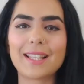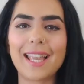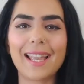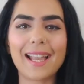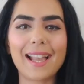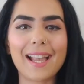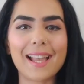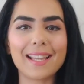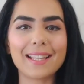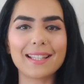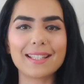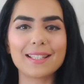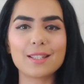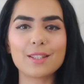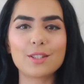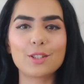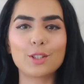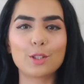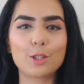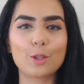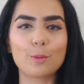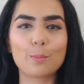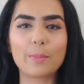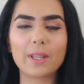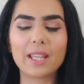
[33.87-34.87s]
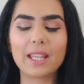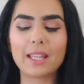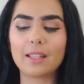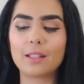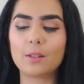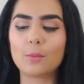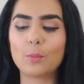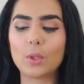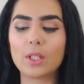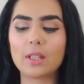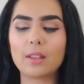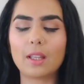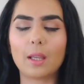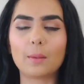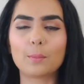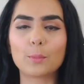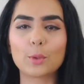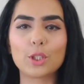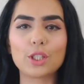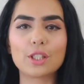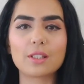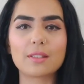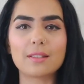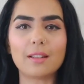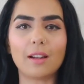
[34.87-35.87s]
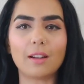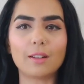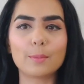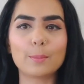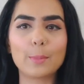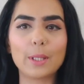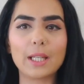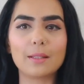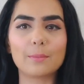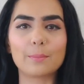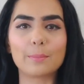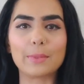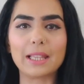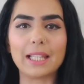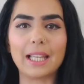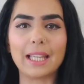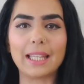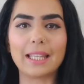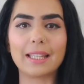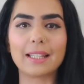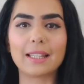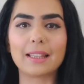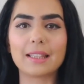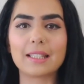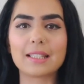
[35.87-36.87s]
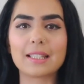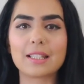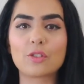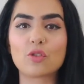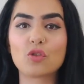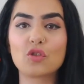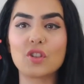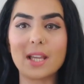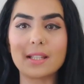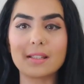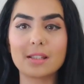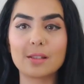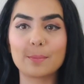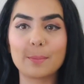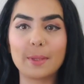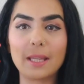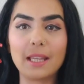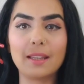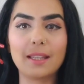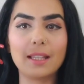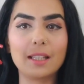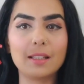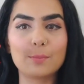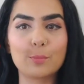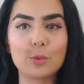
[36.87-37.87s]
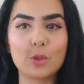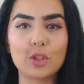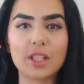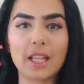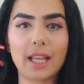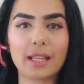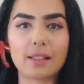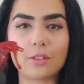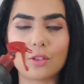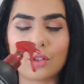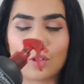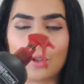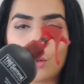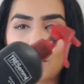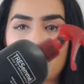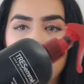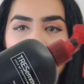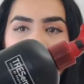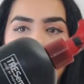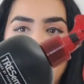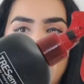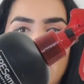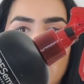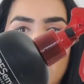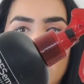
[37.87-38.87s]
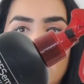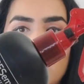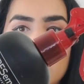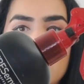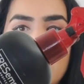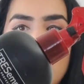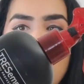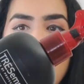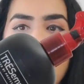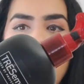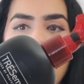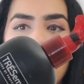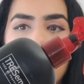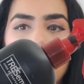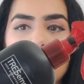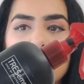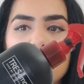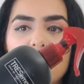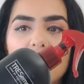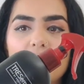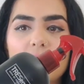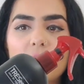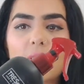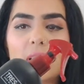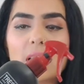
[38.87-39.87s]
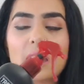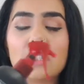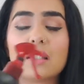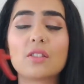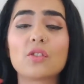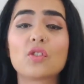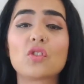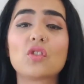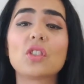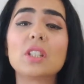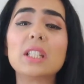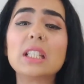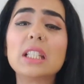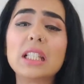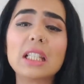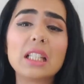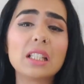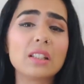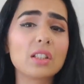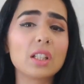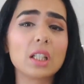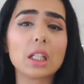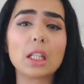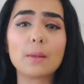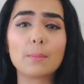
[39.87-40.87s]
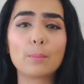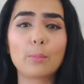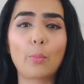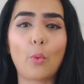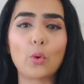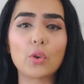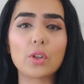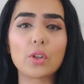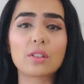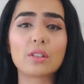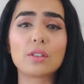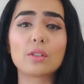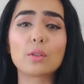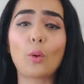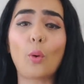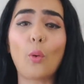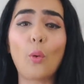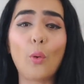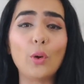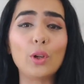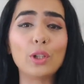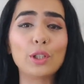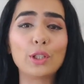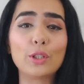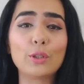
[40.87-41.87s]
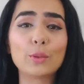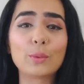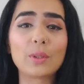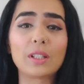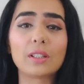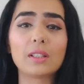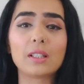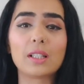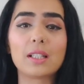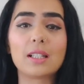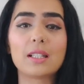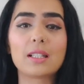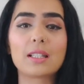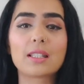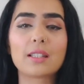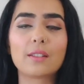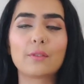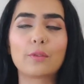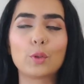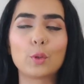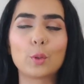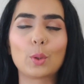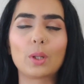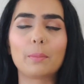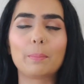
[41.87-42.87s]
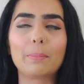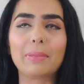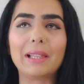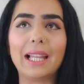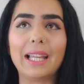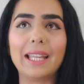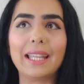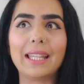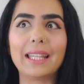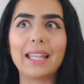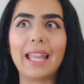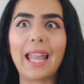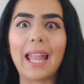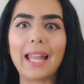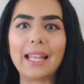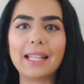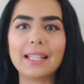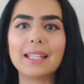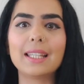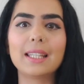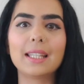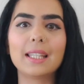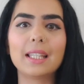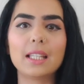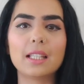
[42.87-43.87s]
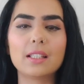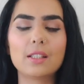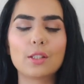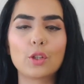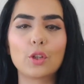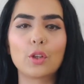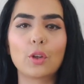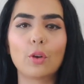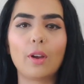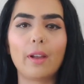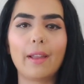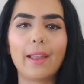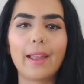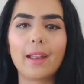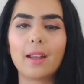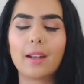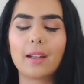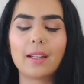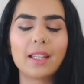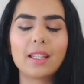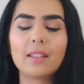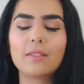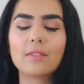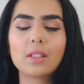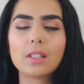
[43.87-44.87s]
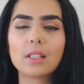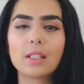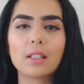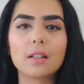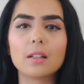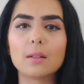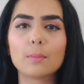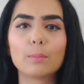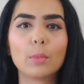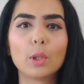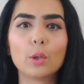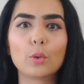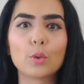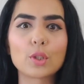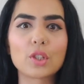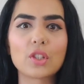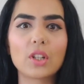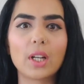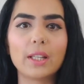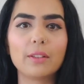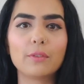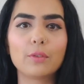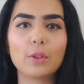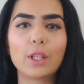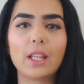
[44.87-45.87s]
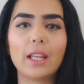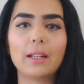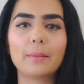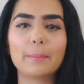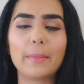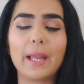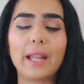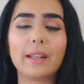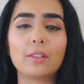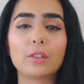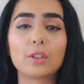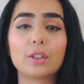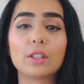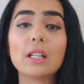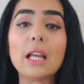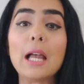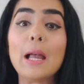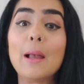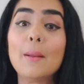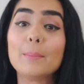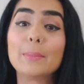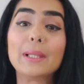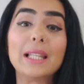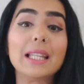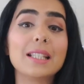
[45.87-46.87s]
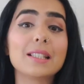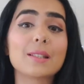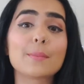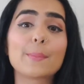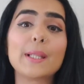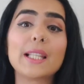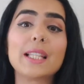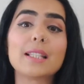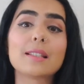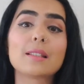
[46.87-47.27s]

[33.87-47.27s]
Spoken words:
Hey guys, so to begin with, I'm going to start by applying this Tresemme heat protector on my hair, which I feel is really important. All you girls, if you're applying any heat to your hair, even a blow dry for that matter, please